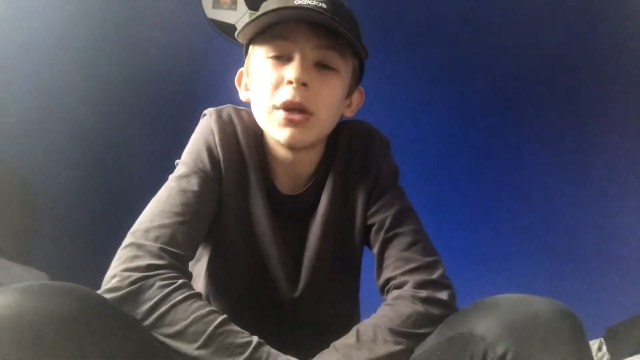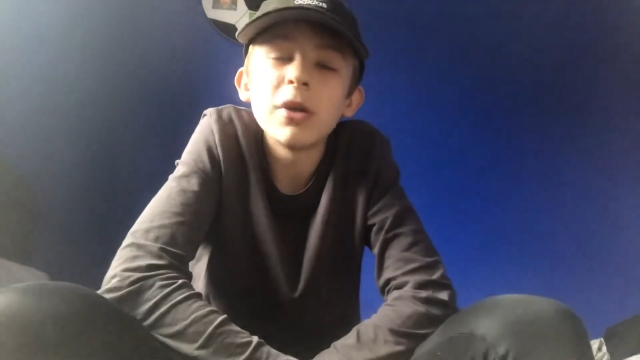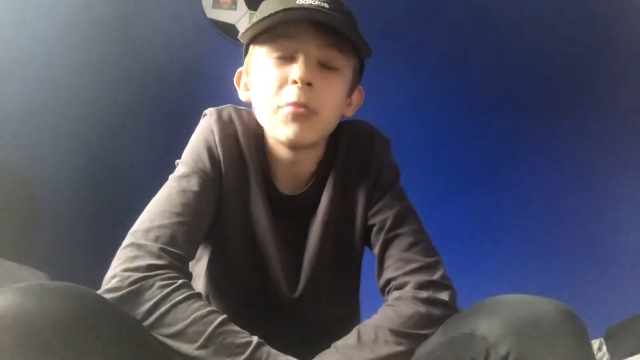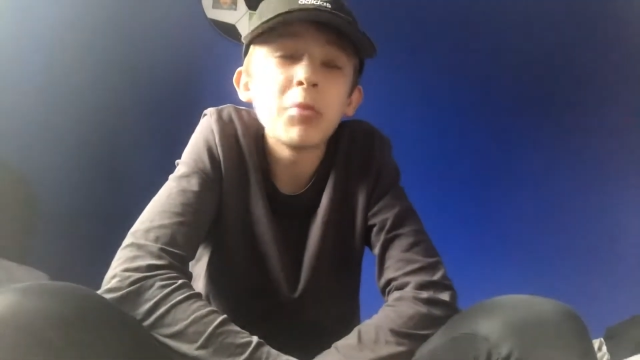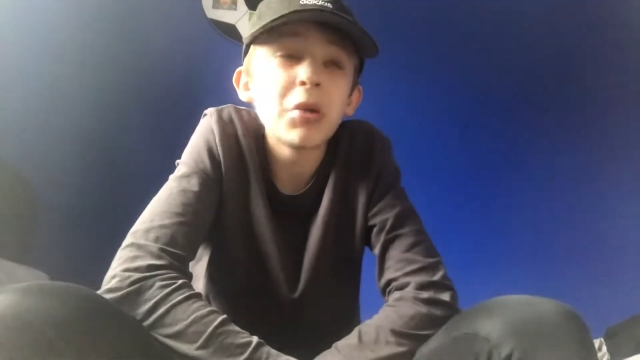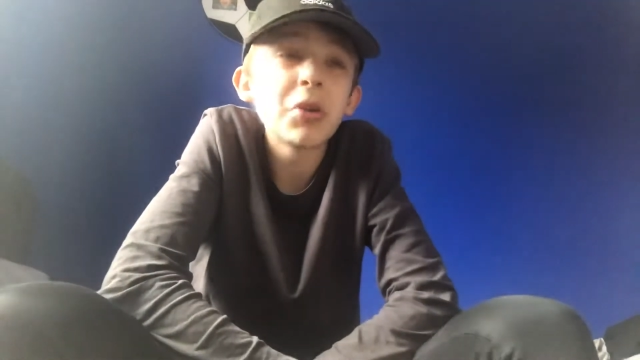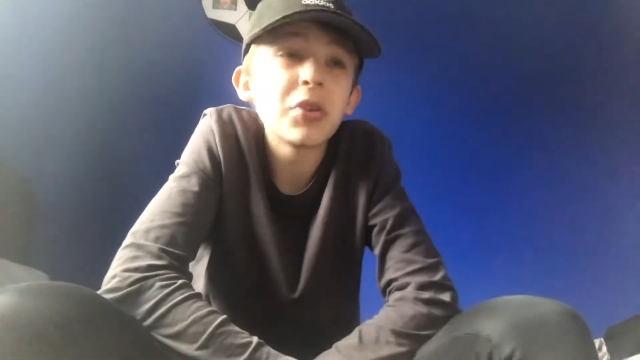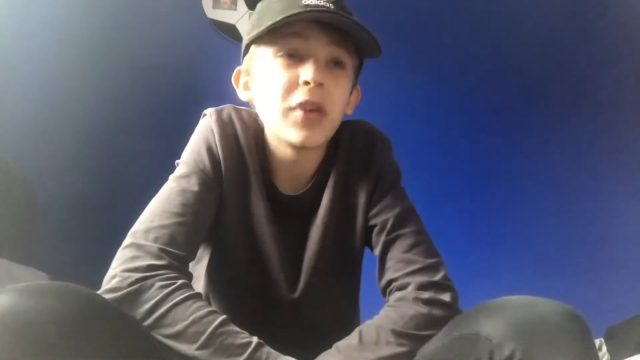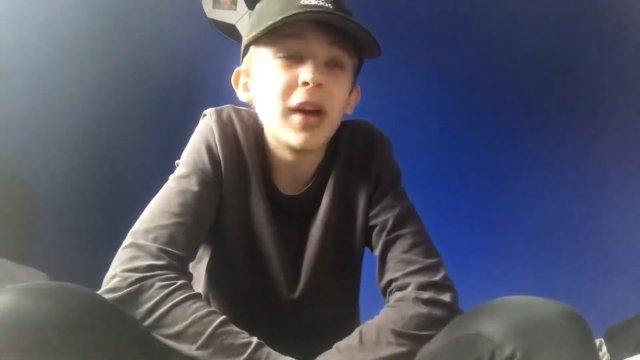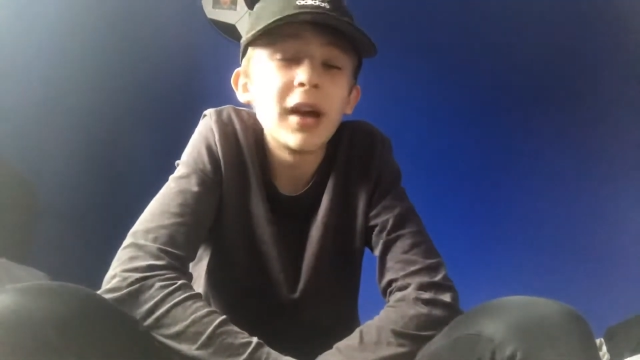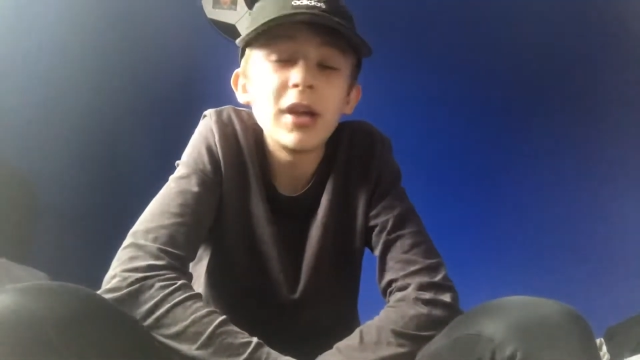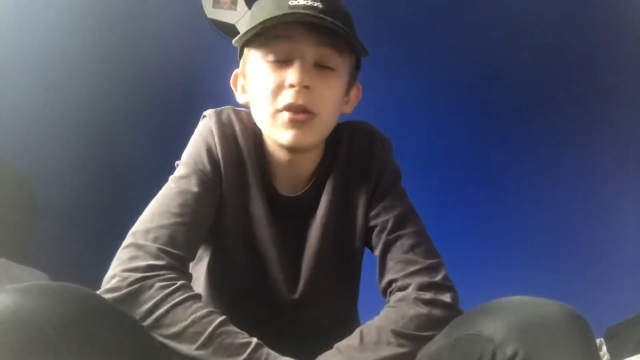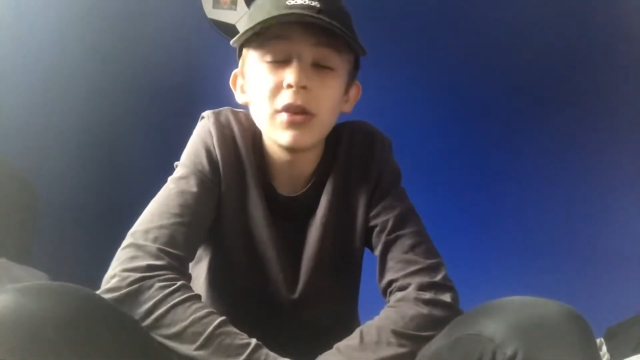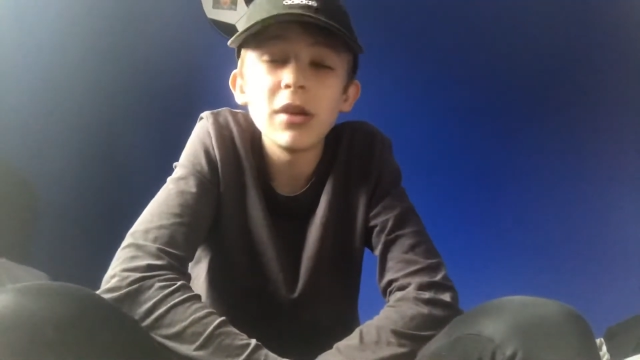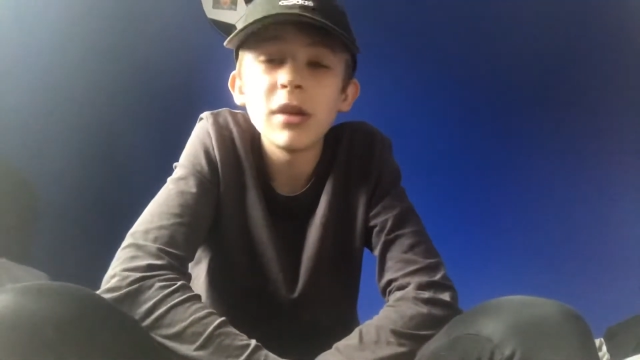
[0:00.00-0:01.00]
as much as I
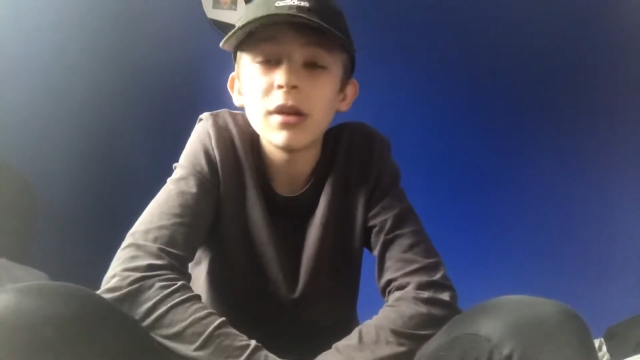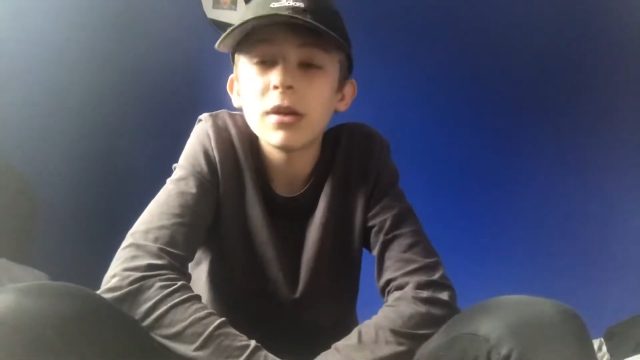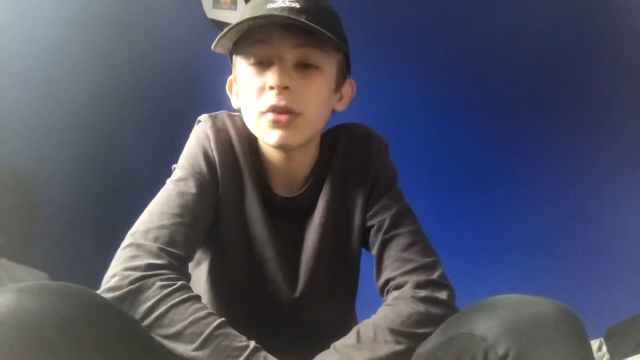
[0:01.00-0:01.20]
hate to